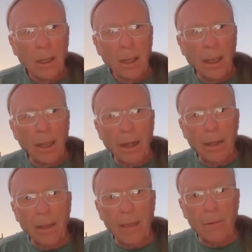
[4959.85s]
And I
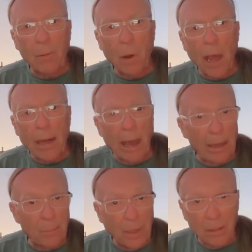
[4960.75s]
gave him a ride. Now I
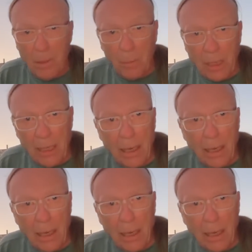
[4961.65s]
had picked him up again